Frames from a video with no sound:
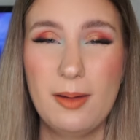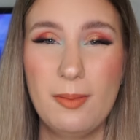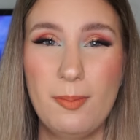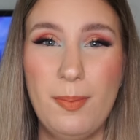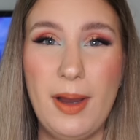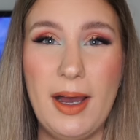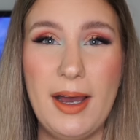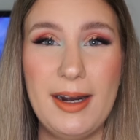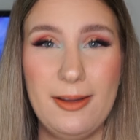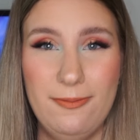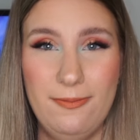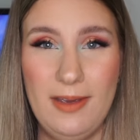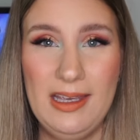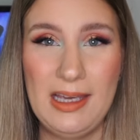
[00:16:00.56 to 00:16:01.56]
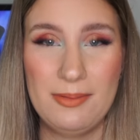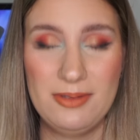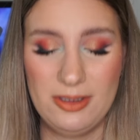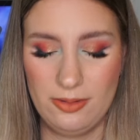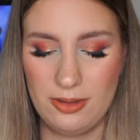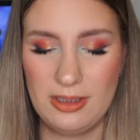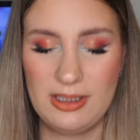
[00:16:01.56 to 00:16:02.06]
But I think I'm still
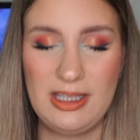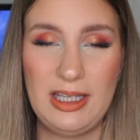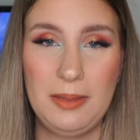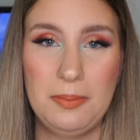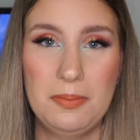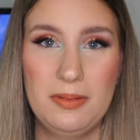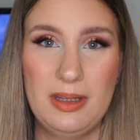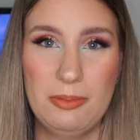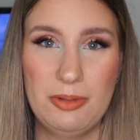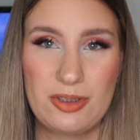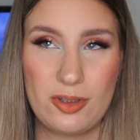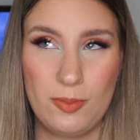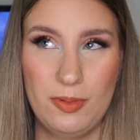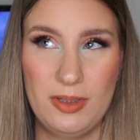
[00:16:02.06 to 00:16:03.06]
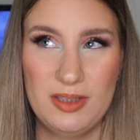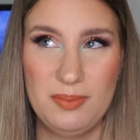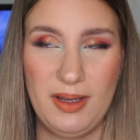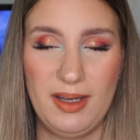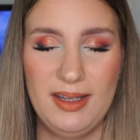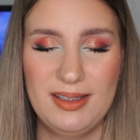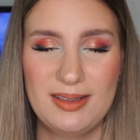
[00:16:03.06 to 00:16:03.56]
going to keep the Metropolis
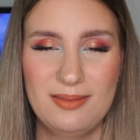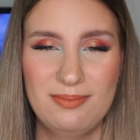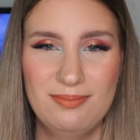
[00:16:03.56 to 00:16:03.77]
palette.